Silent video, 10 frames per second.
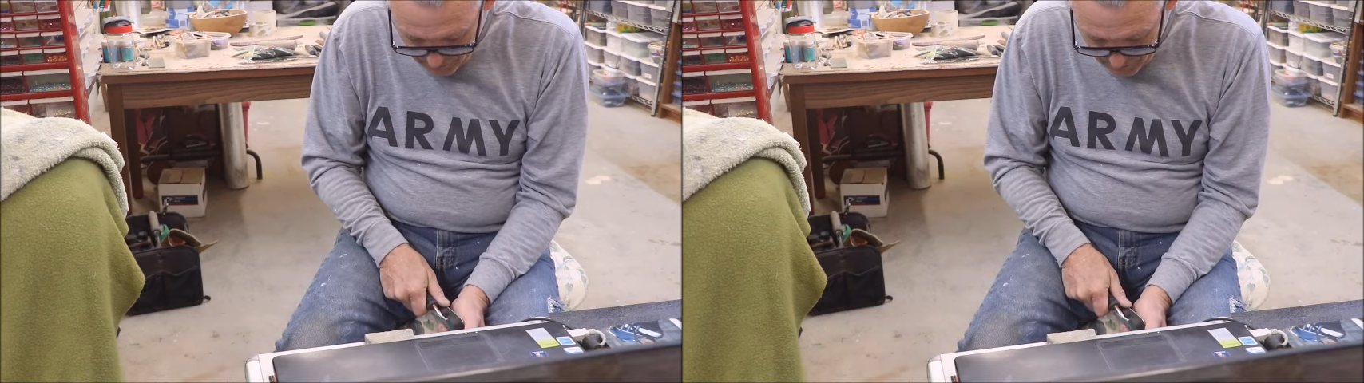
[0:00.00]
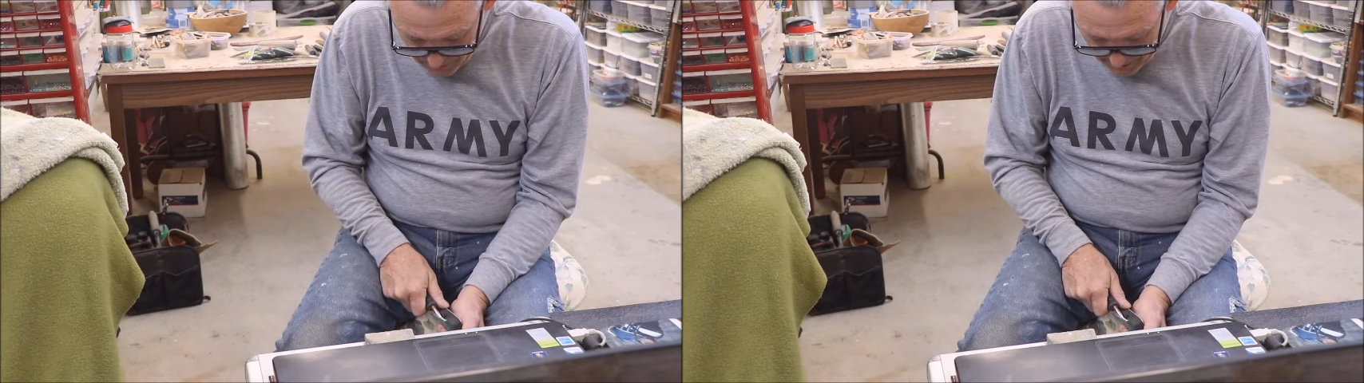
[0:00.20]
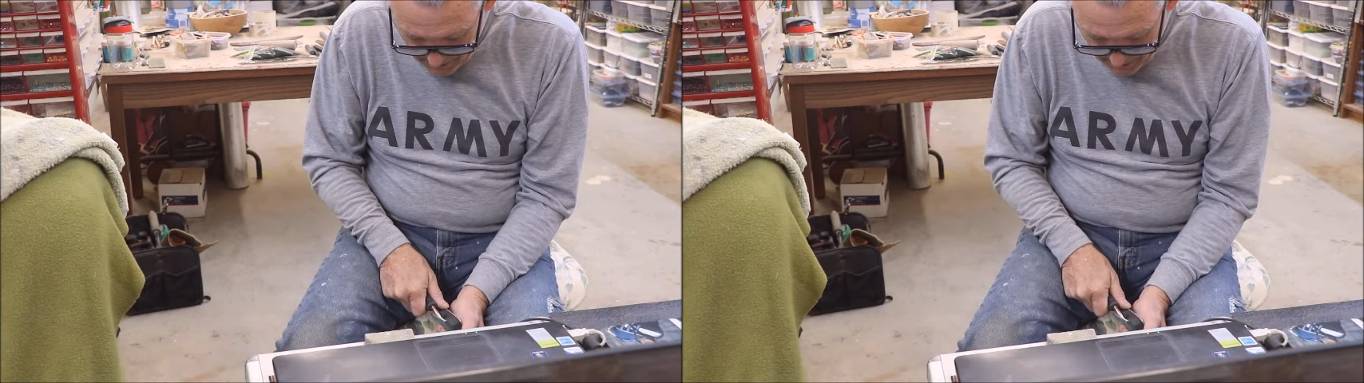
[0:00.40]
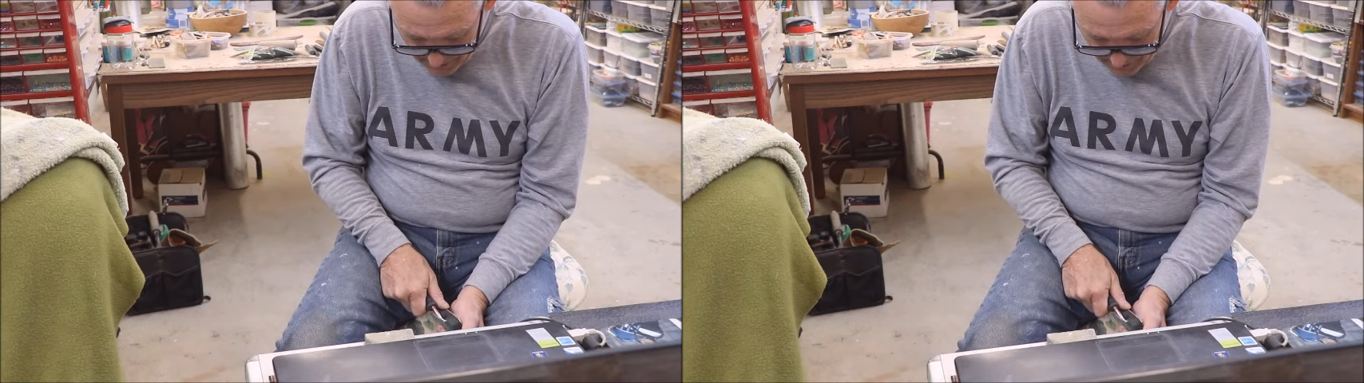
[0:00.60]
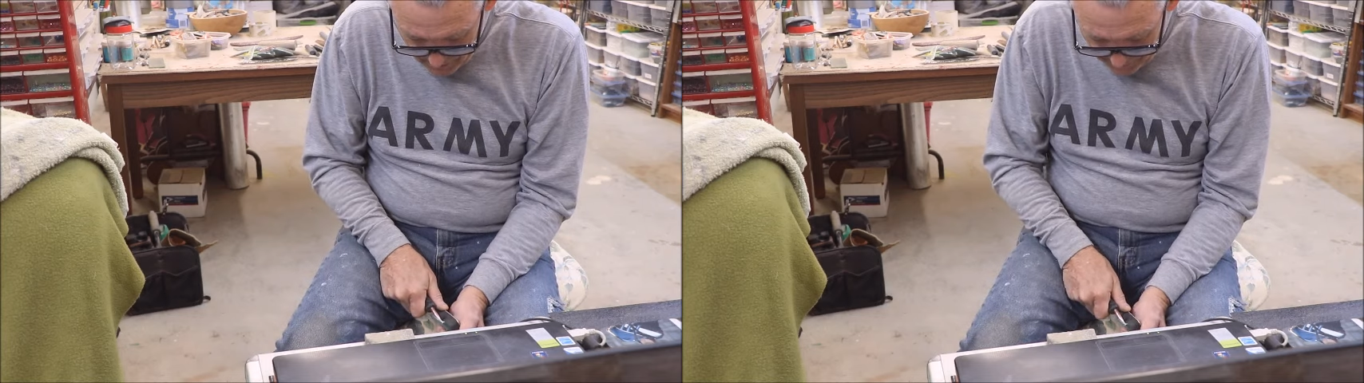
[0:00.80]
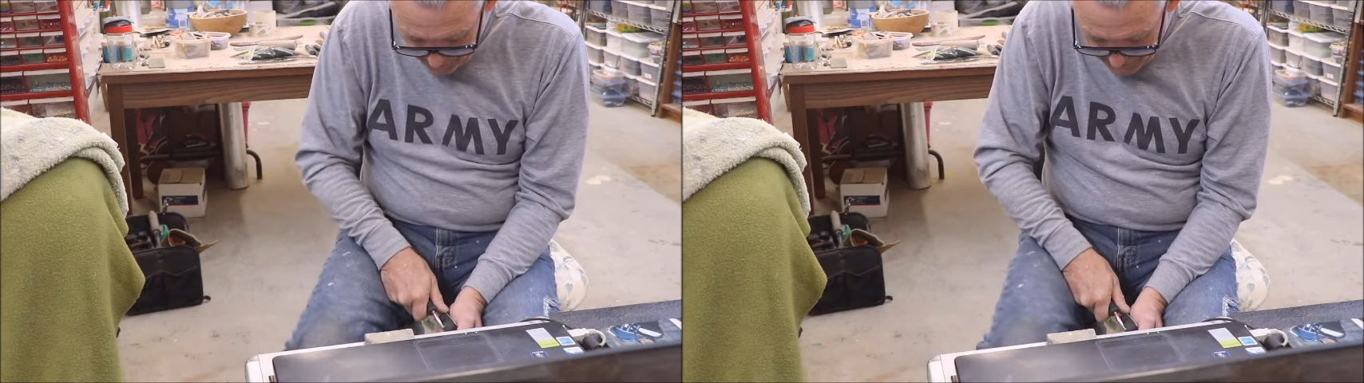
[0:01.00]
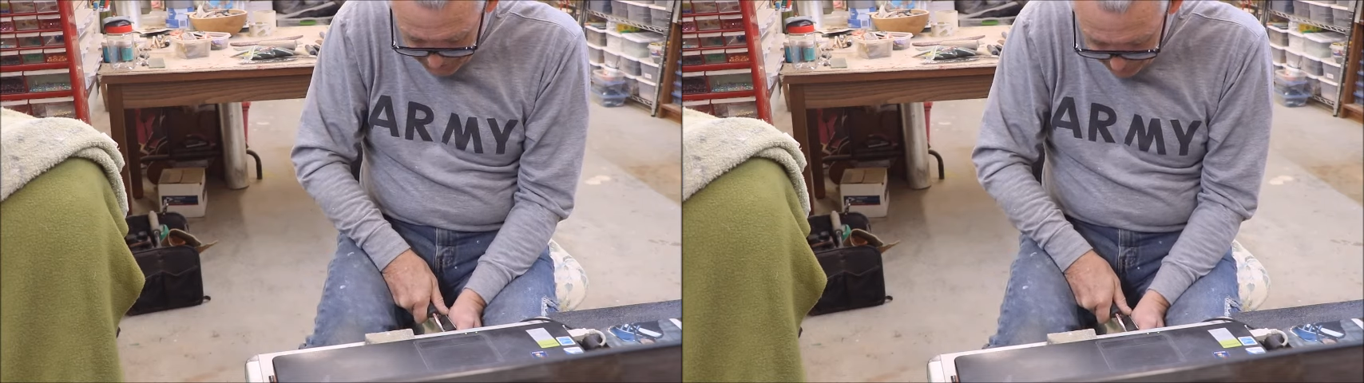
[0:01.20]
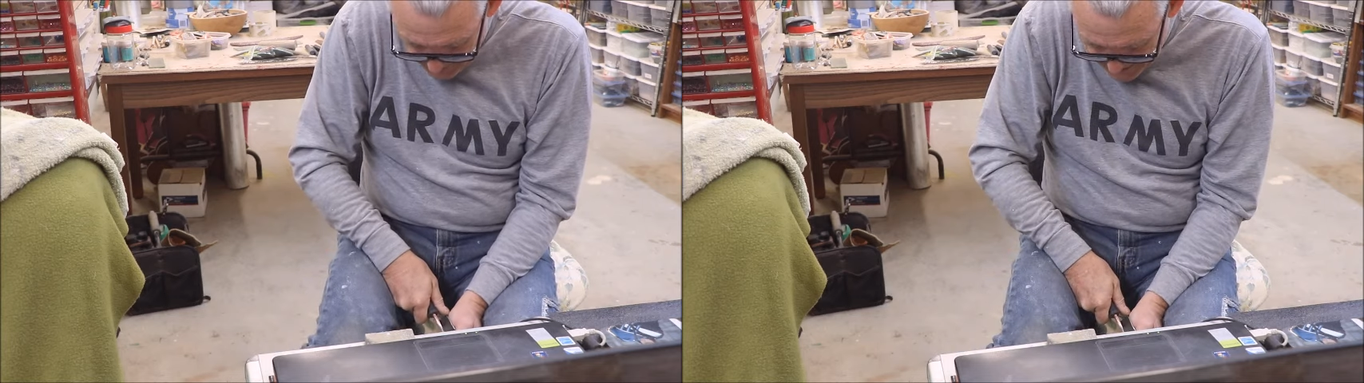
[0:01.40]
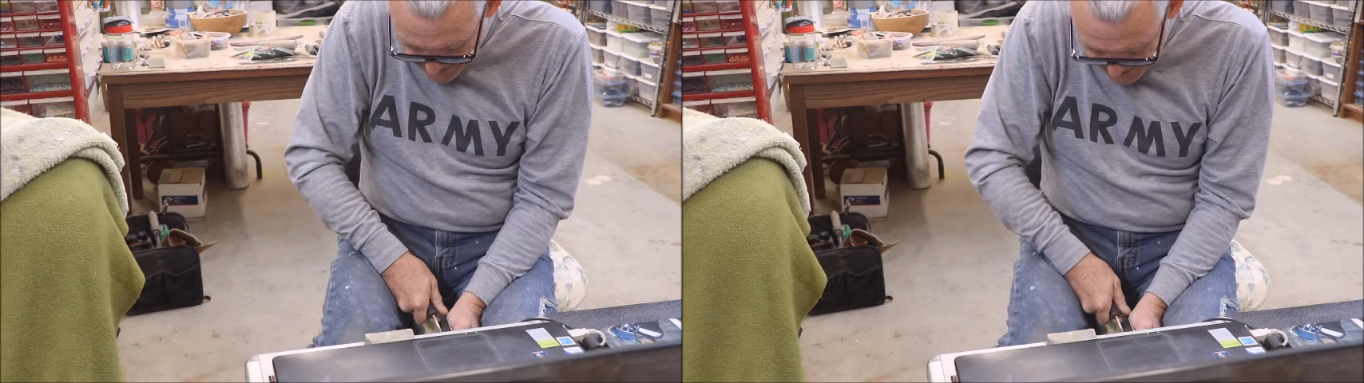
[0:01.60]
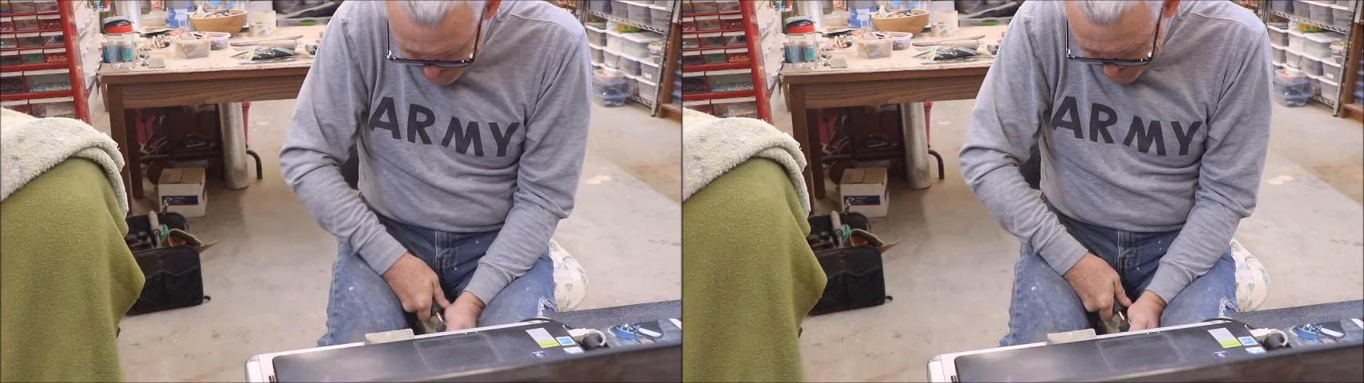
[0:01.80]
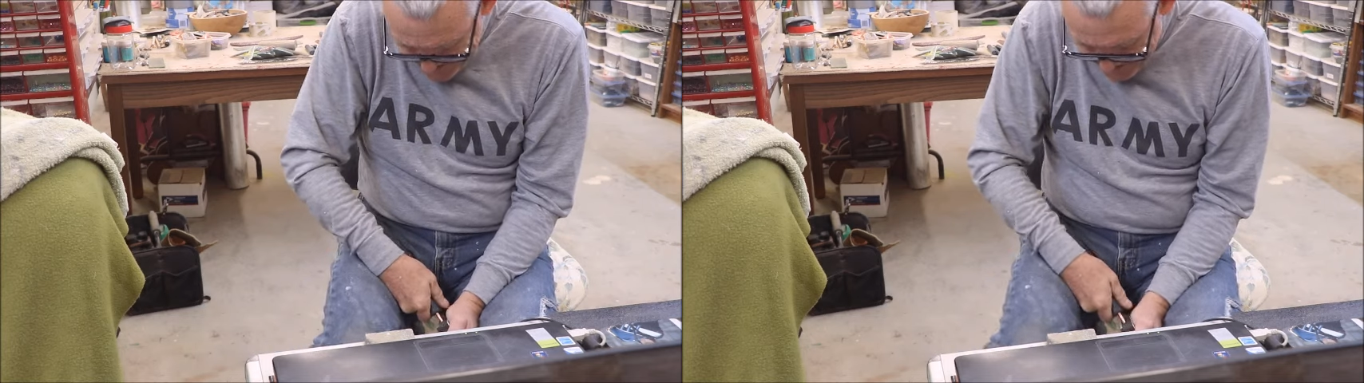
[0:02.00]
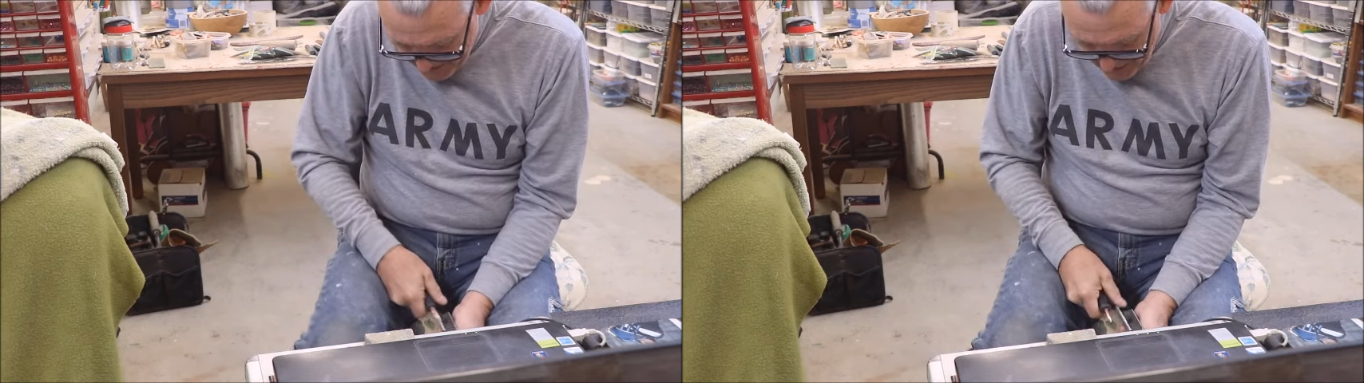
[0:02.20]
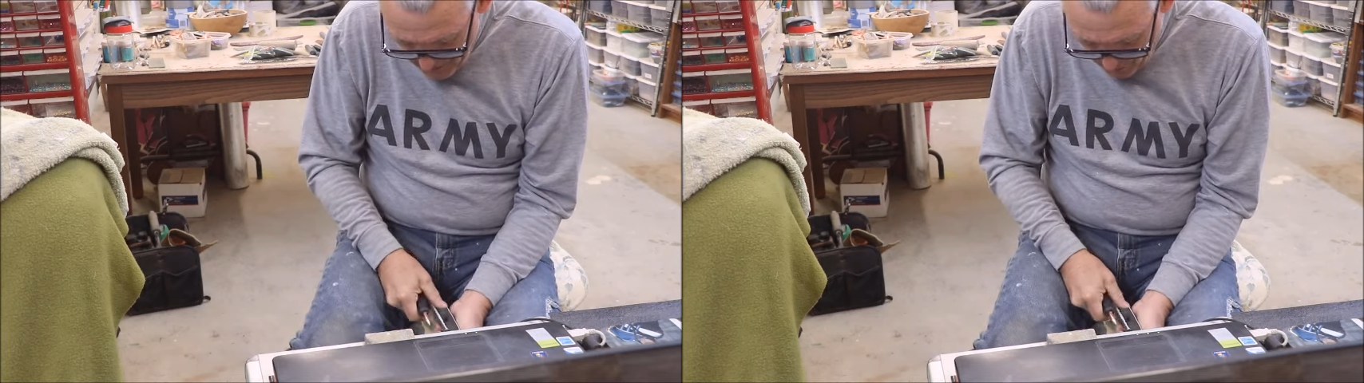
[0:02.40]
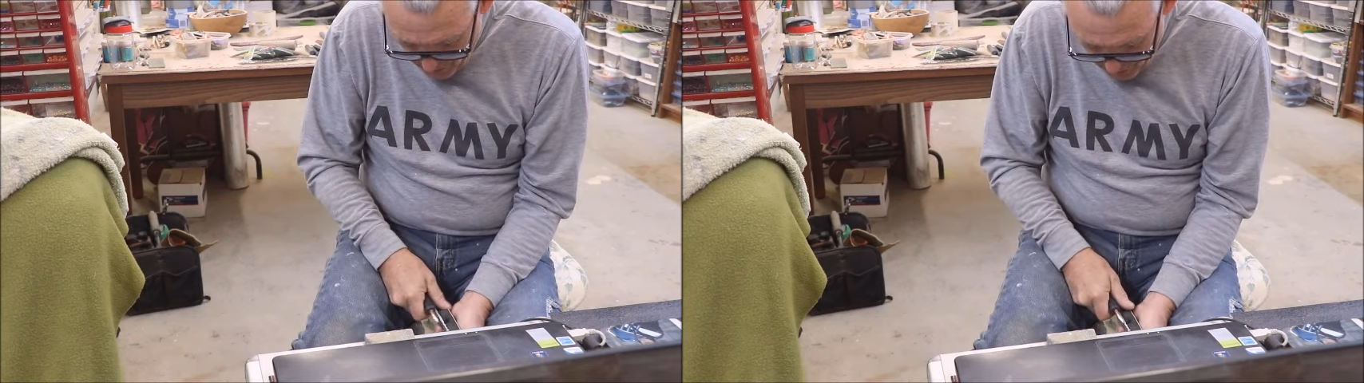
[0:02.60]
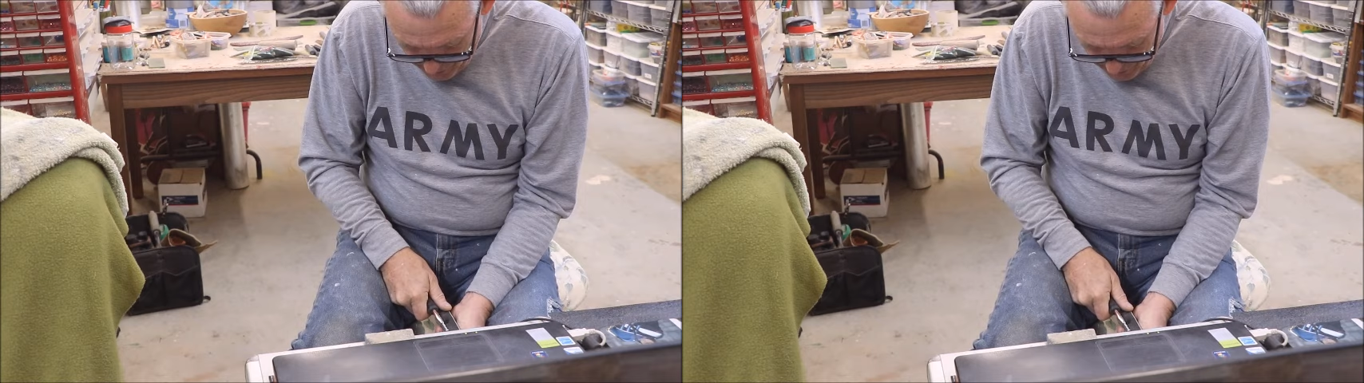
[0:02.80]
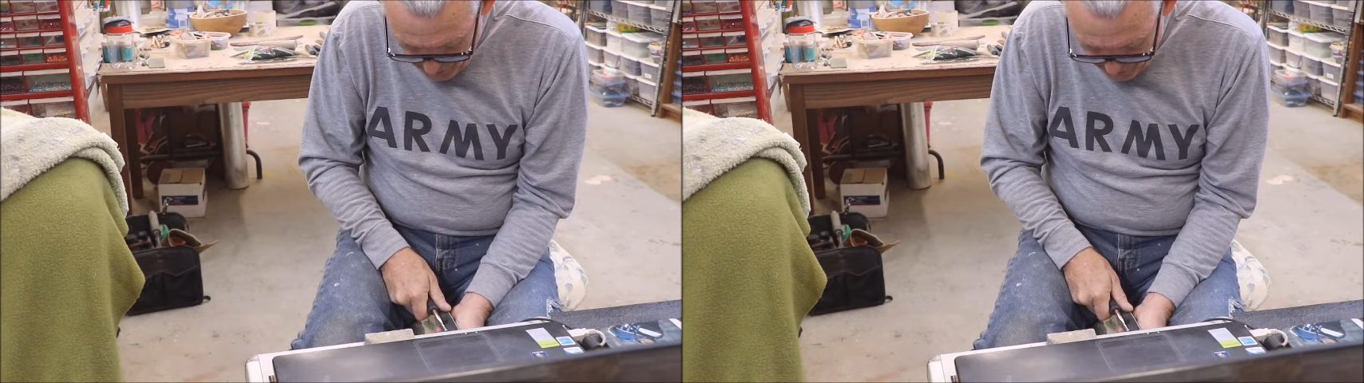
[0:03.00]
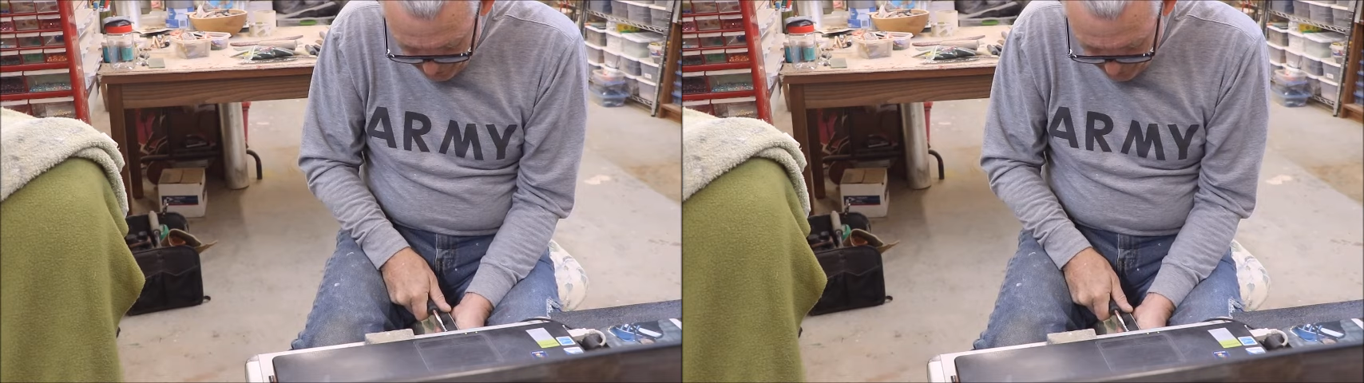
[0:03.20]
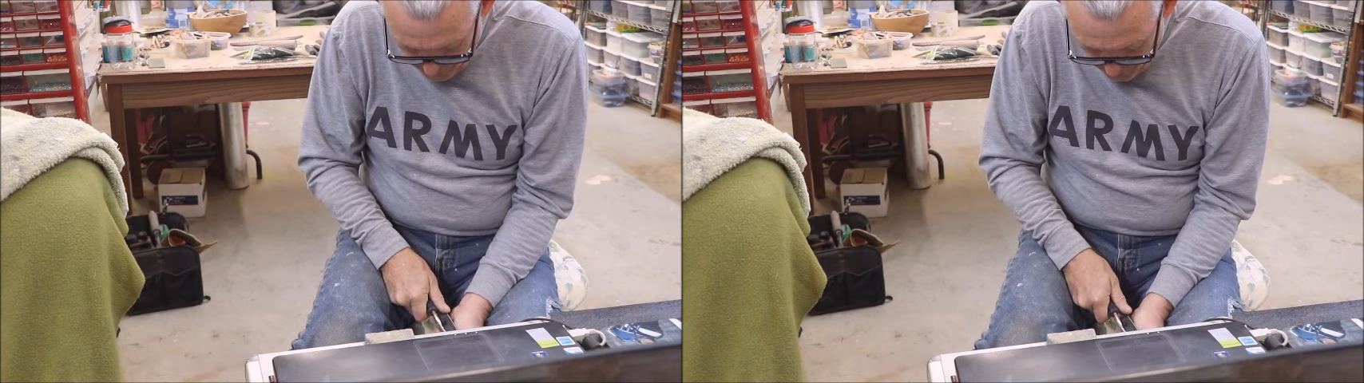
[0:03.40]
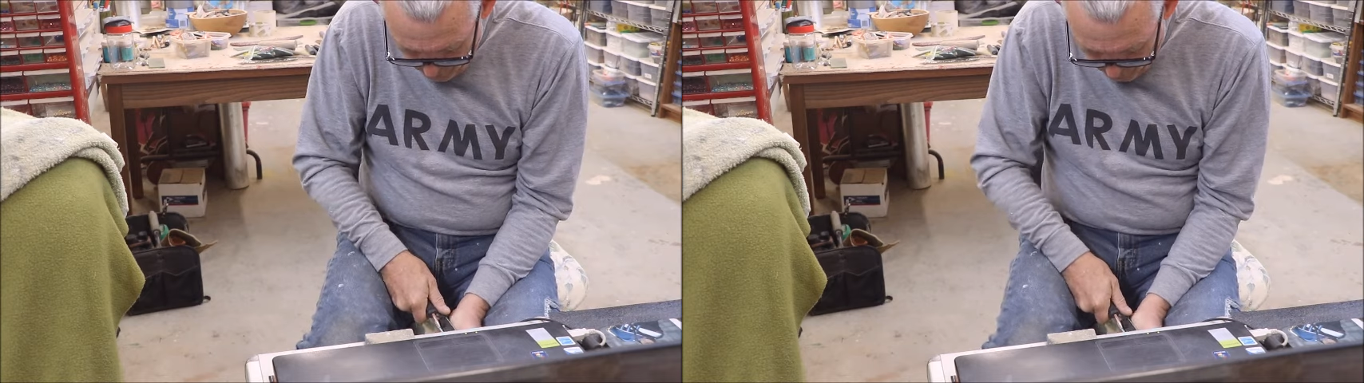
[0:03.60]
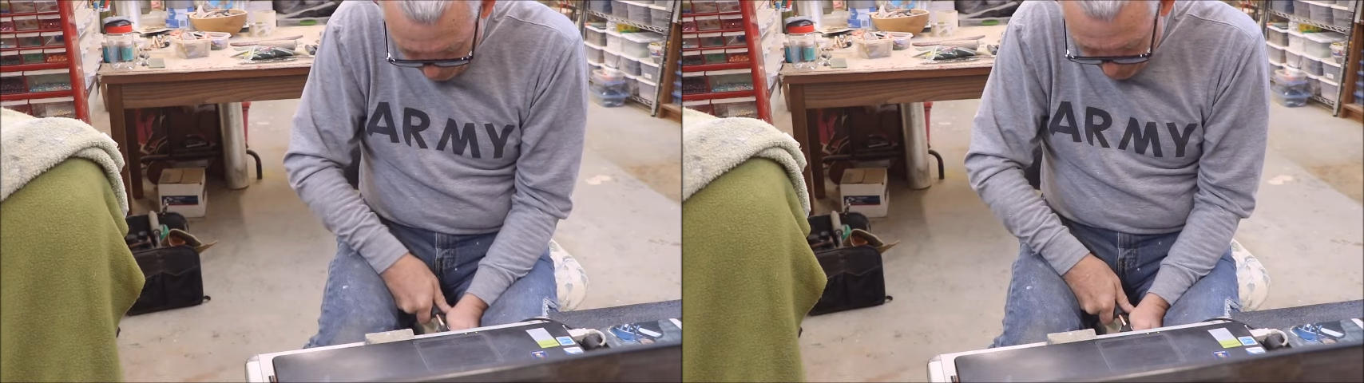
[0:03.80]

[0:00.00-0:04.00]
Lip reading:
[unreadable: no face in view]